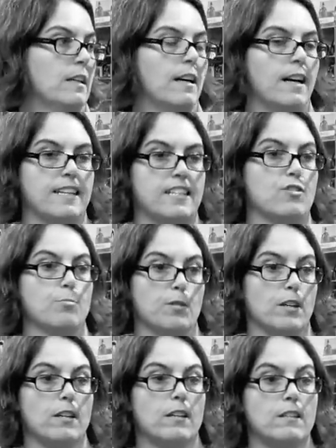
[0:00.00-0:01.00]
I need your book.
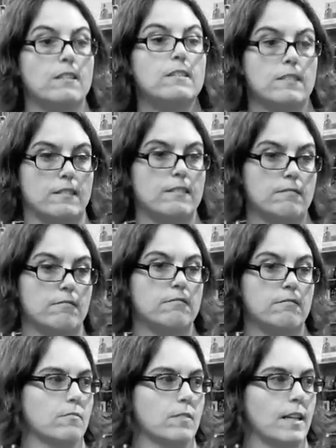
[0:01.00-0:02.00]

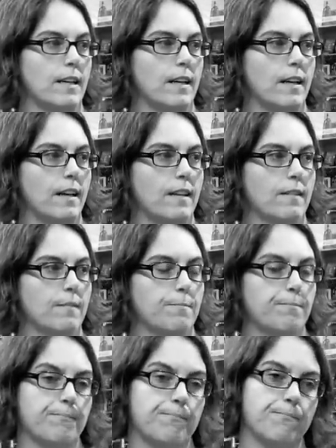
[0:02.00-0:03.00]
Right. I, I
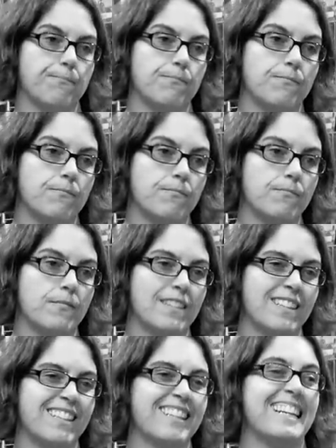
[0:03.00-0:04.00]
heard the author died.
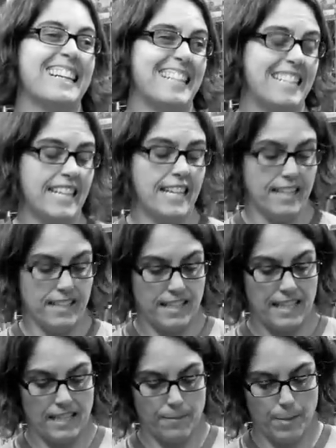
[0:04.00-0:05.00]
He did.
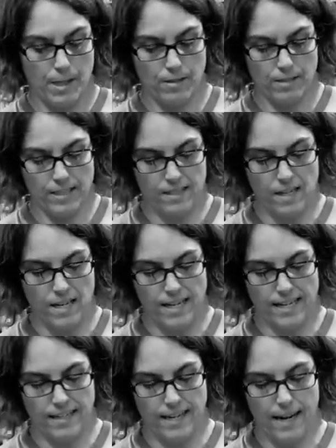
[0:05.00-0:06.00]
He apparently
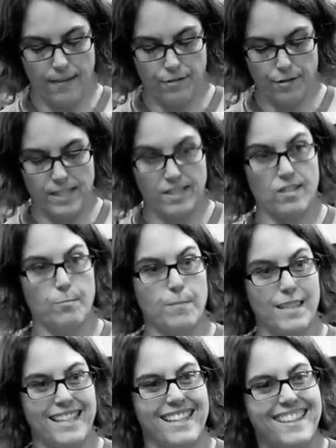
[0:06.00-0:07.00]
died after he
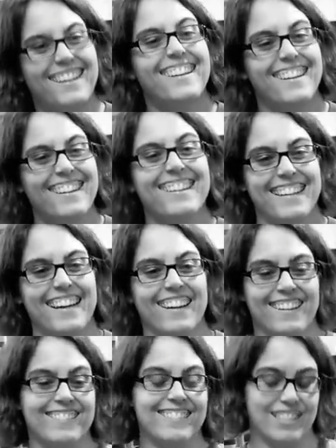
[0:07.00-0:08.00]
submitted.
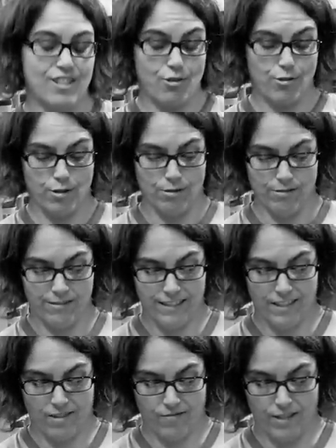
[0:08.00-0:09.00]
Yeah, it's true.
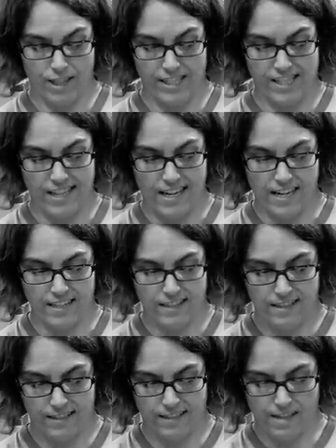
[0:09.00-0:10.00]
It's very sad.
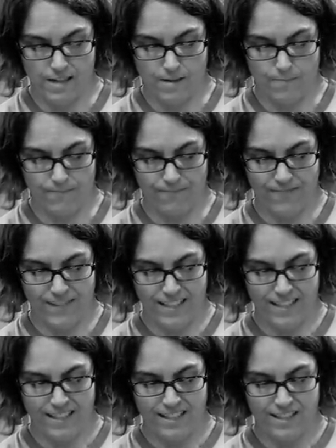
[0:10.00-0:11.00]
That's um, awful.
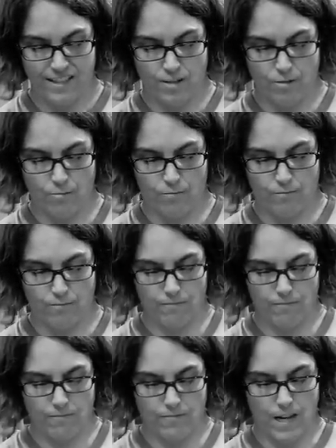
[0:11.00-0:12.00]
You,
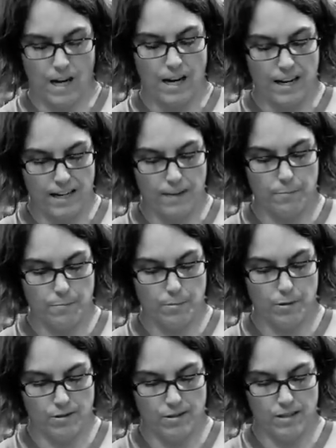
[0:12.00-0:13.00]
I
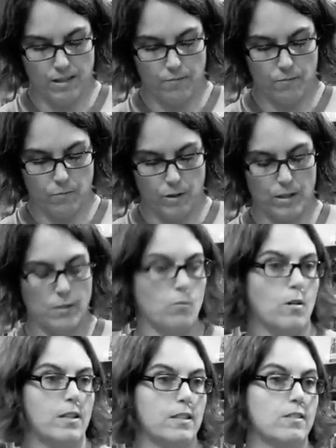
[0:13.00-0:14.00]
personally really
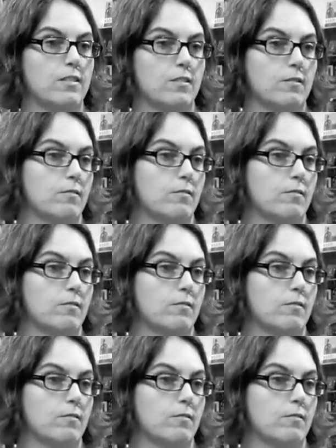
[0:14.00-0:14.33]
wanted to